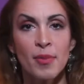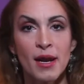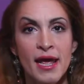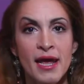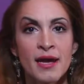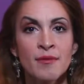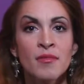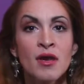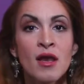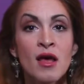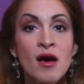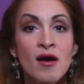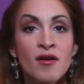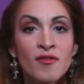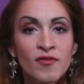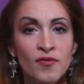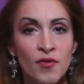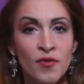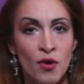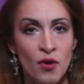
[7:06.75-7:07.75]
Blame
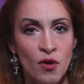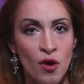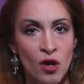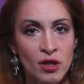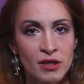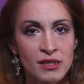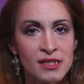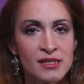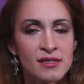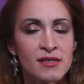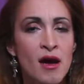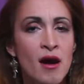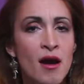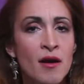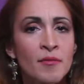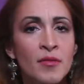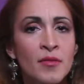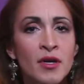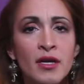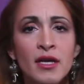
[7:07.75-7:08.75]
love for all
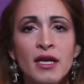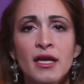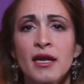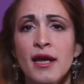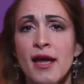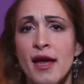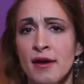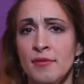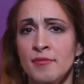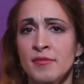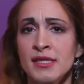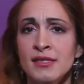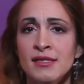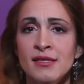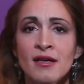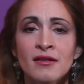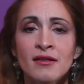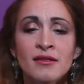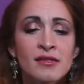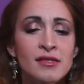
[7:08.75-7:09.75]
disharmony and
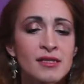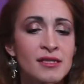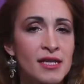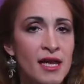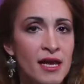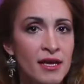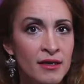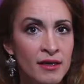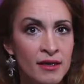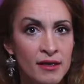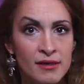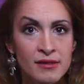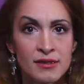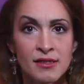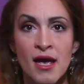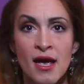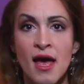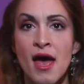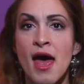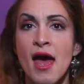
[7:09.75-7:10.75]

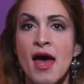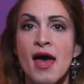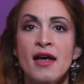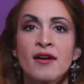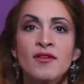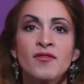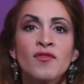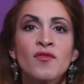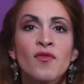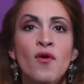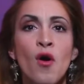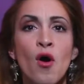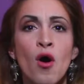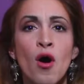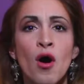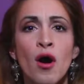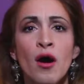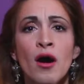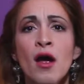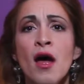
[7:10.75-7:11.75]
misunderstandings and
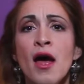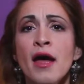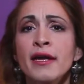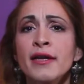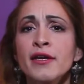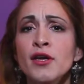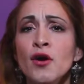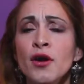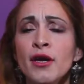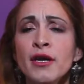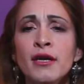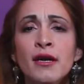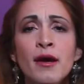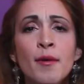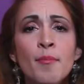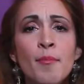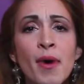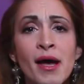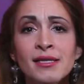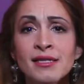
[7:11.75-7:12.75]
for your
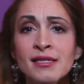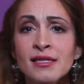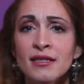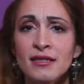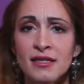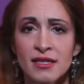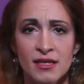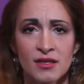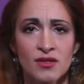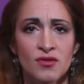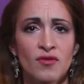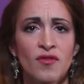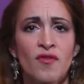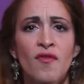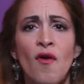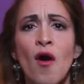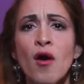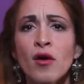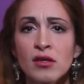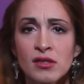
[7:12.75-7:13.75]
incapacity to
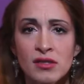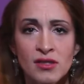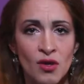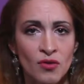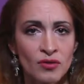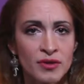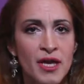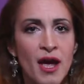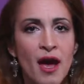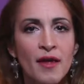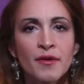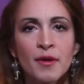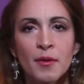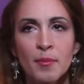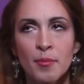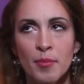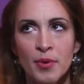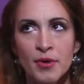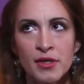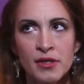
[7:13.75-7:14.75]
focus on the
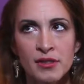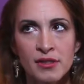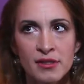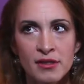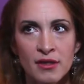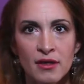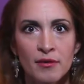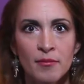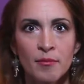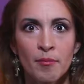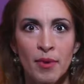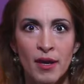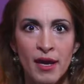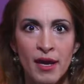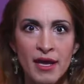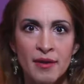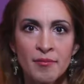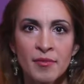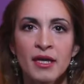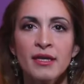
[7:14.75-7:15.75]
other person.
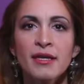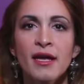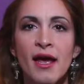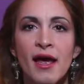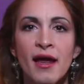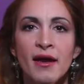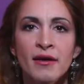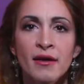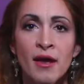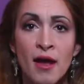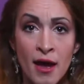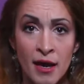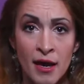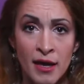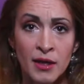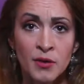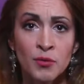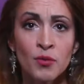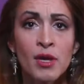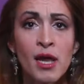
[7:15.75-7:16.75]
Blame it and
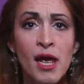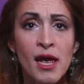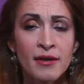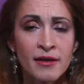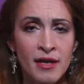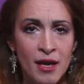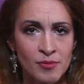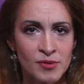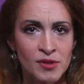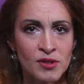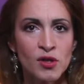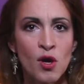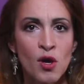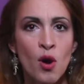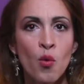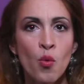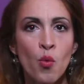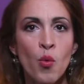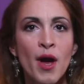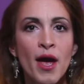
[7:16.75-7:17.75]
it will end up
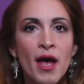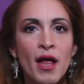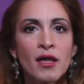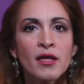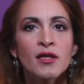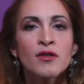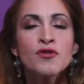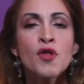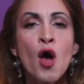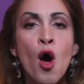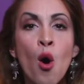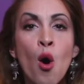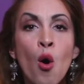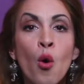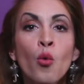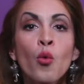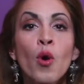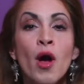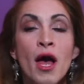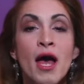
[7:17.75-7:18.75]
so well.
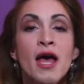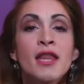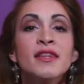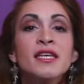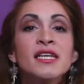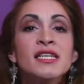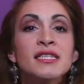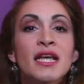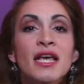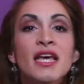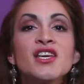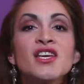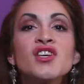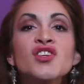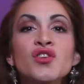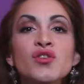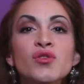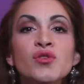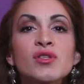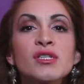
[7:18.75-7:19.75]
No, these
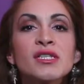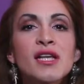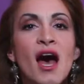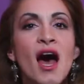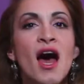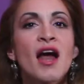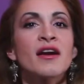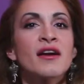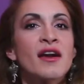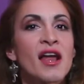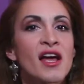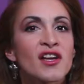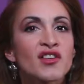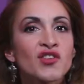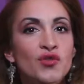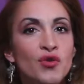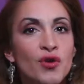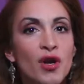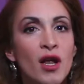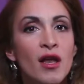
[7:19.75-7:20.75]
issues are
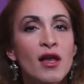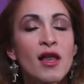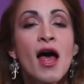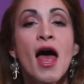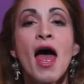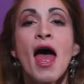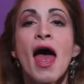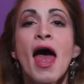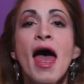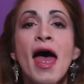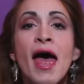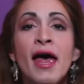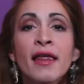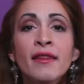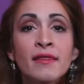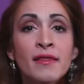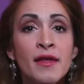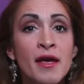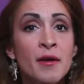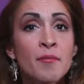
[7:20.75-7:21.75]
natural
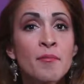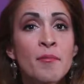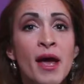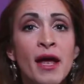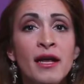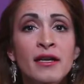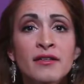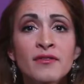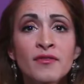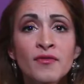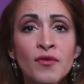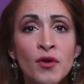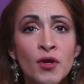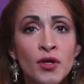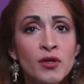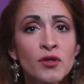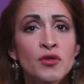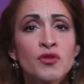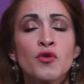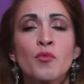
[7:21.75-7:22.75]
and they're meant for
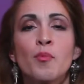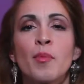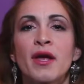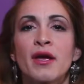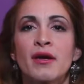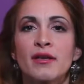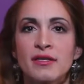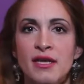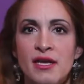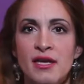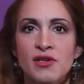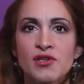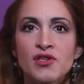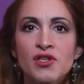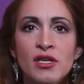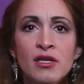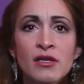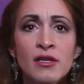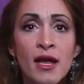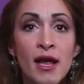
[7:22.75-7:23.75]
you to pay
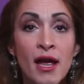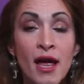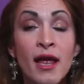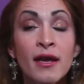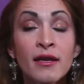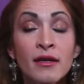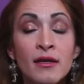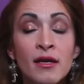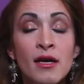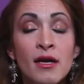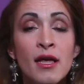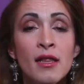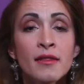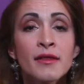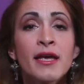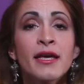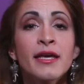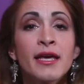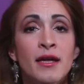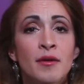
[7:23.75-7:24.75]
attention and
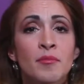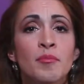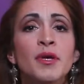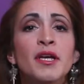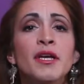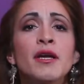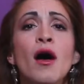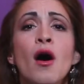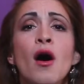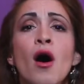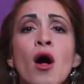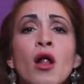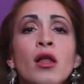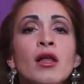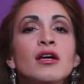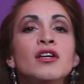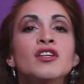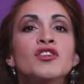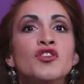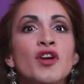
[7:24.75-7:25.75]
they can be
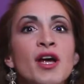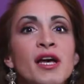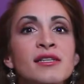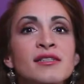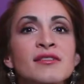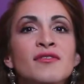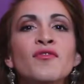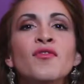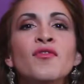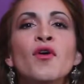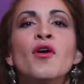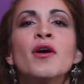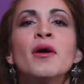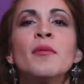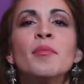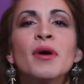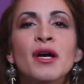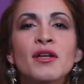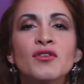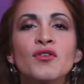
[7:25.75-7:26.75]
all addressed for
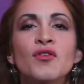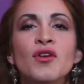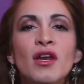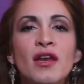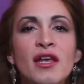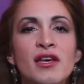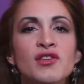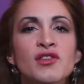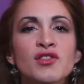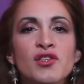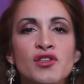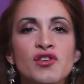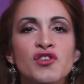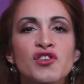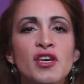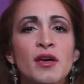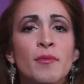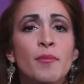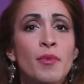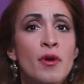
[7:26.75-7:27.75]
a better
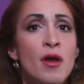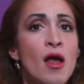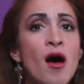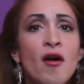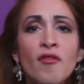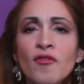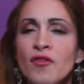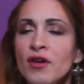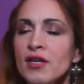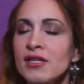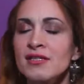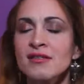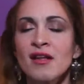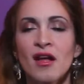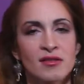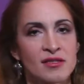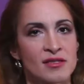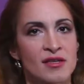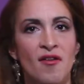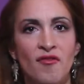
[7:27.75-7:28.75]
relationship. Love is
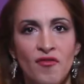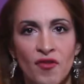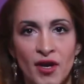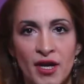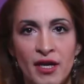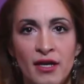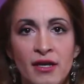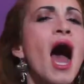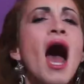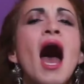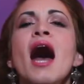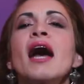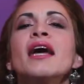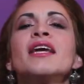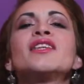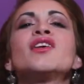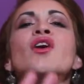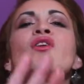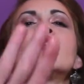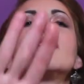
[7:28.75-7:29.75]
not suffering.
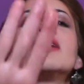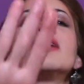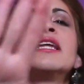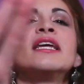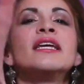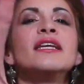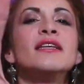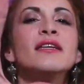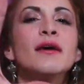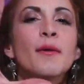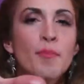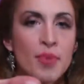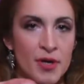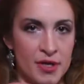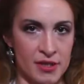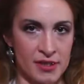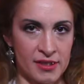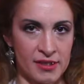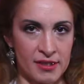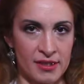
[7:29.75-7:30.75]
I don't need a
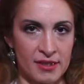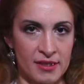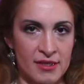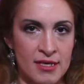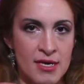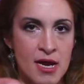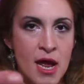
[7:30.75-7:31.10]
person.